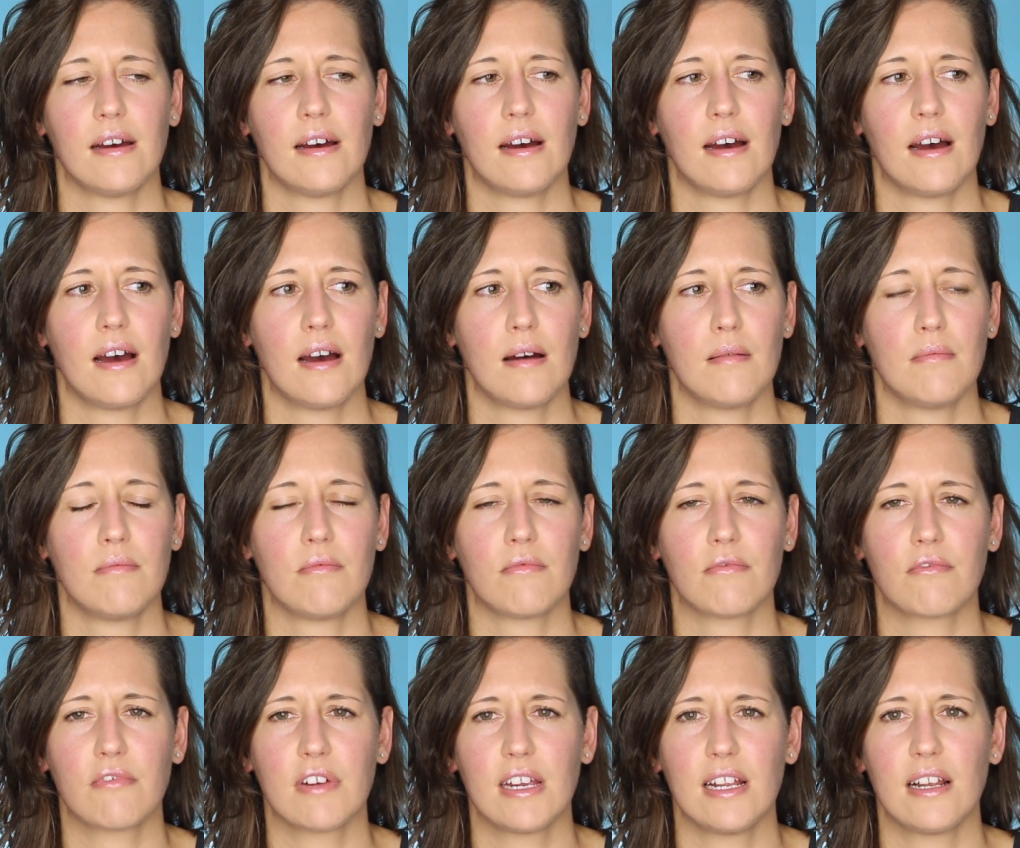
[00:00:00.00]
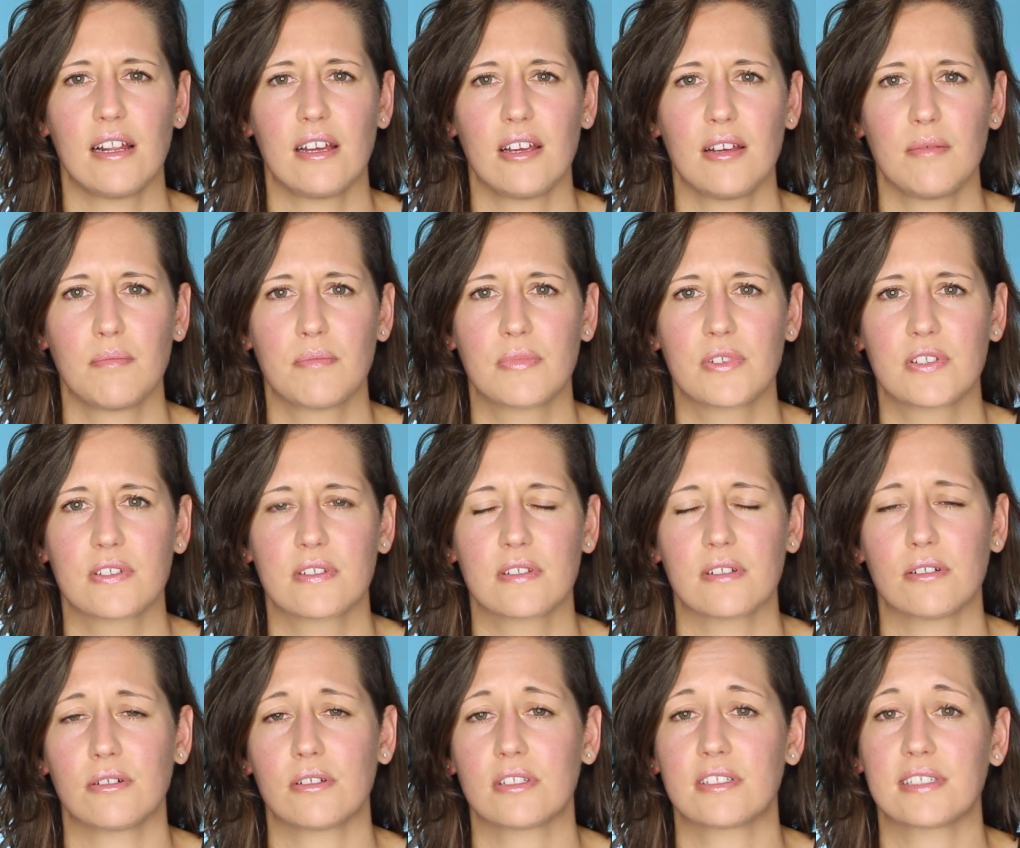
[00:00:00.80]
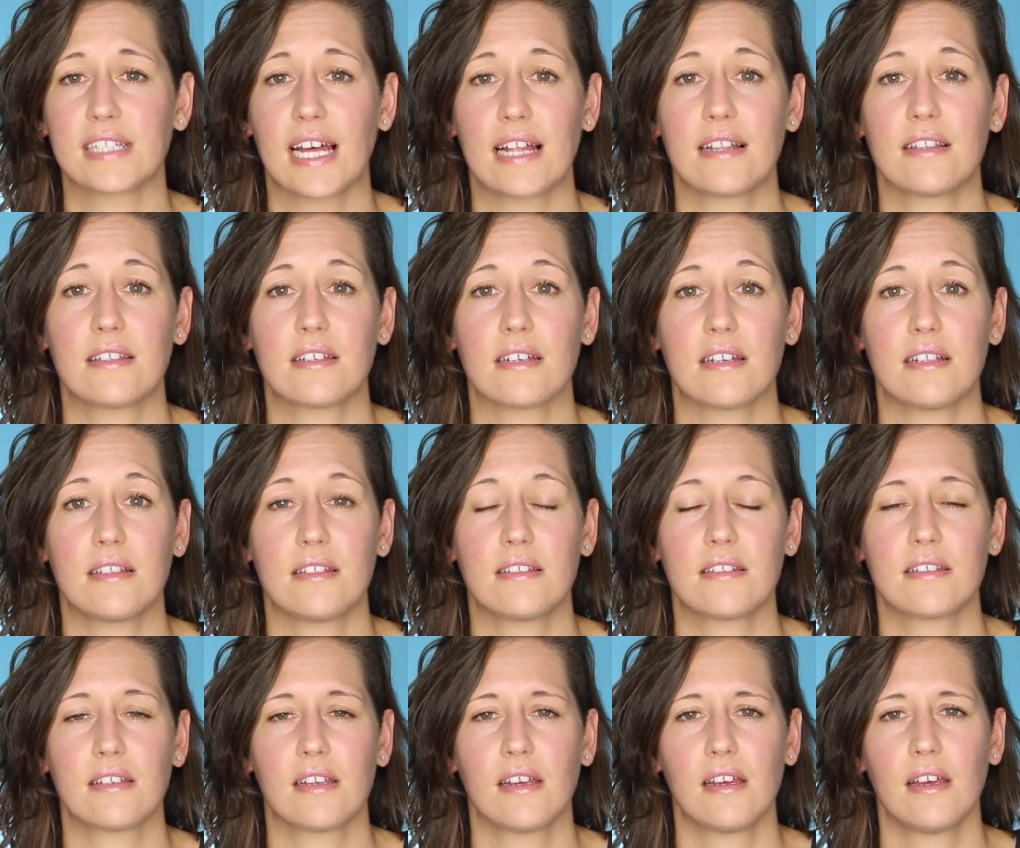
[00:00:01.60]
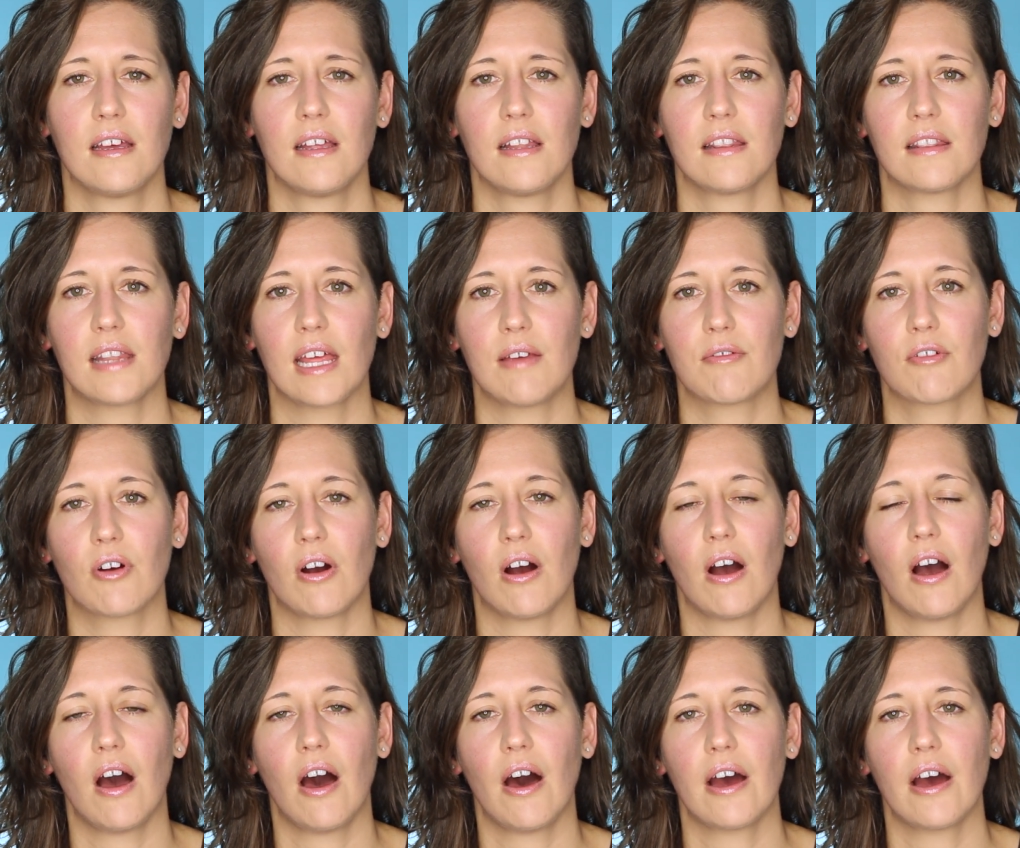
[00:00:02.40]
Reloops or Stantons, they've got a